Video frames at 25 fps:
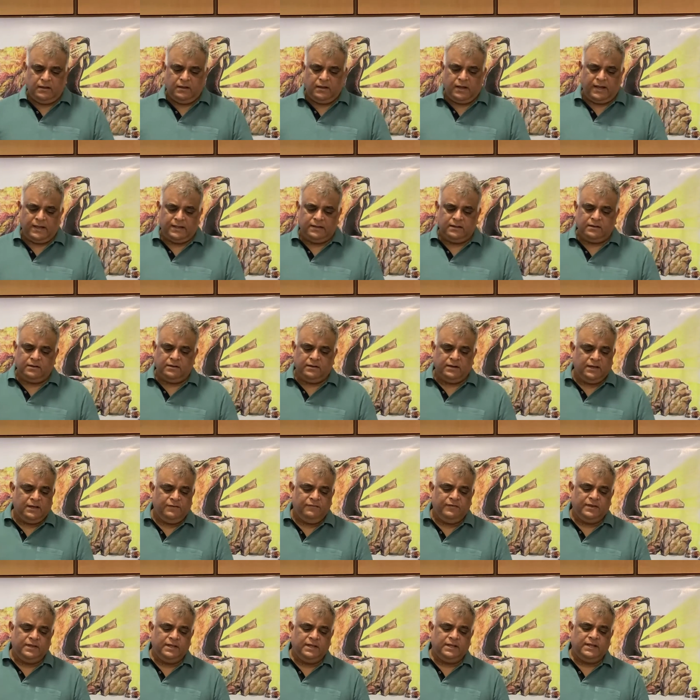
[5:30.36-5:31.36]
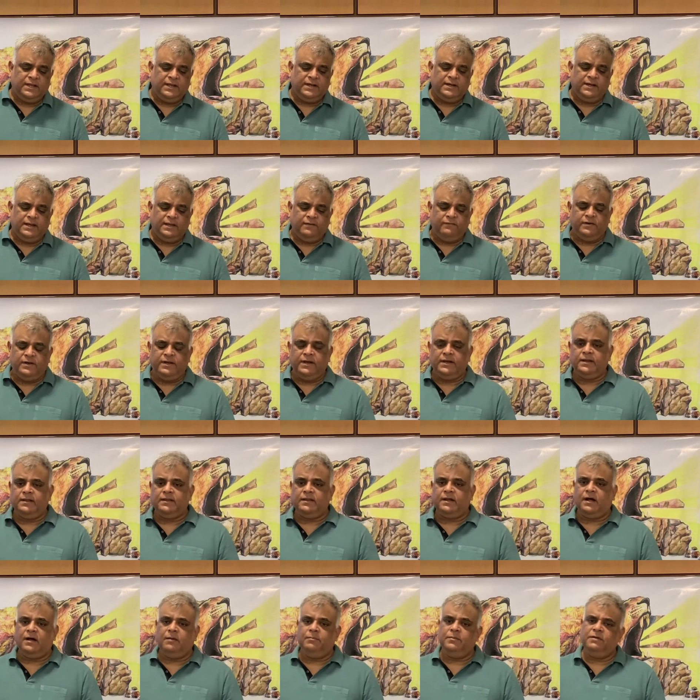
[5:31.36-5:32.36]
And thirdly, we see that David and his
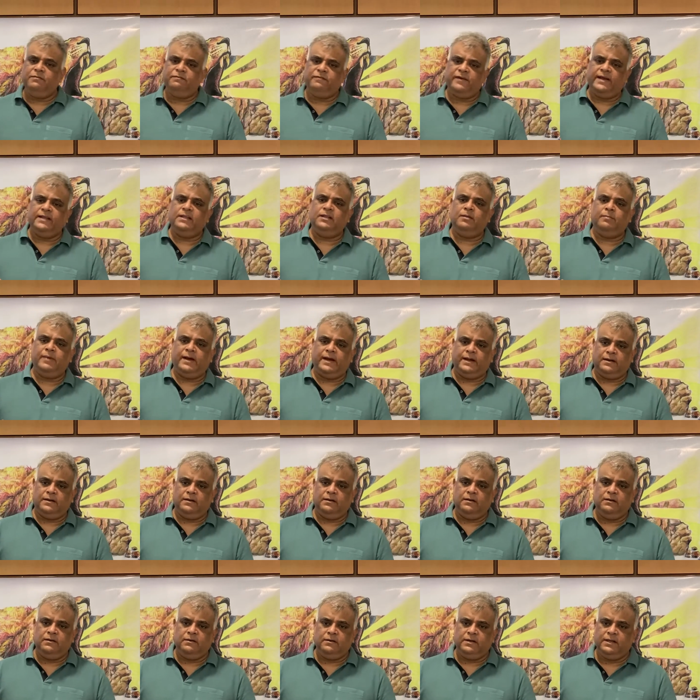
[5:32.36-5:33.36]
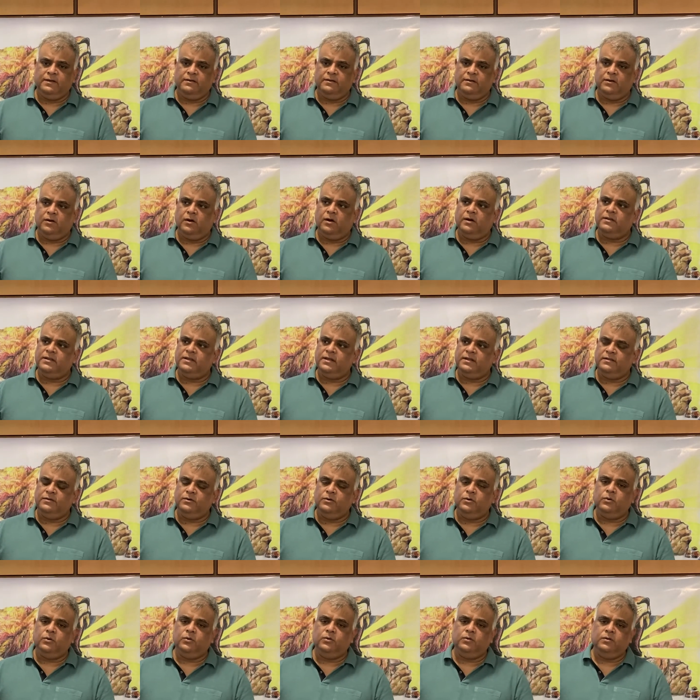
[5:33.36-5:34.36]
army fight the battle. God says
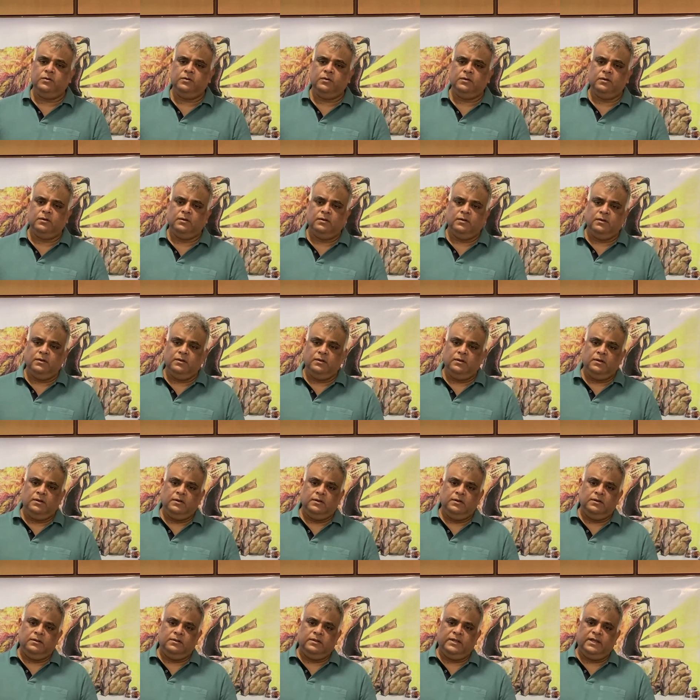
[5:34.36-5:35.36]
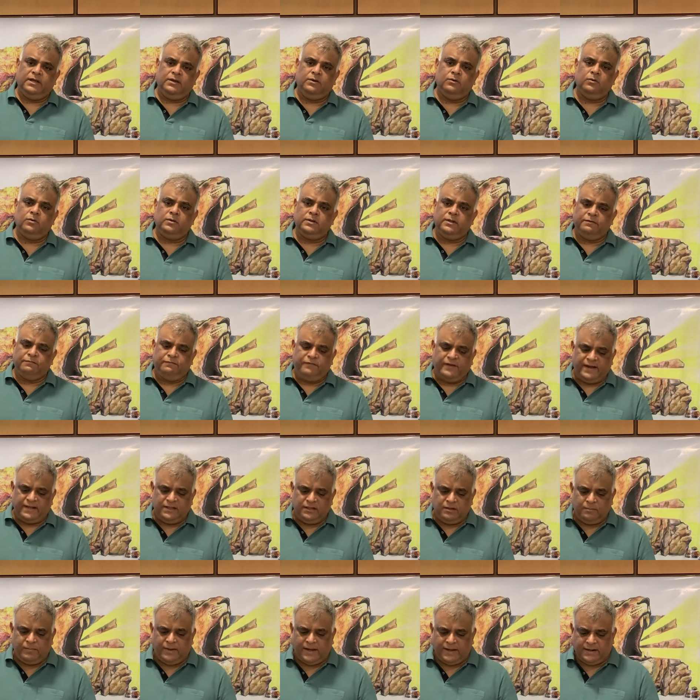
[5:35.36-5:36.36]
go, they go, they fight
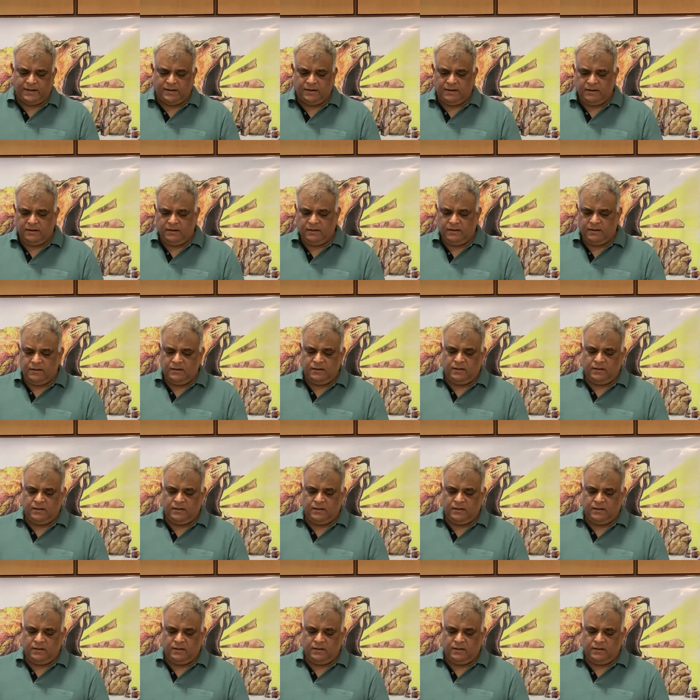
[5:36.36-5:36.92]
the battle,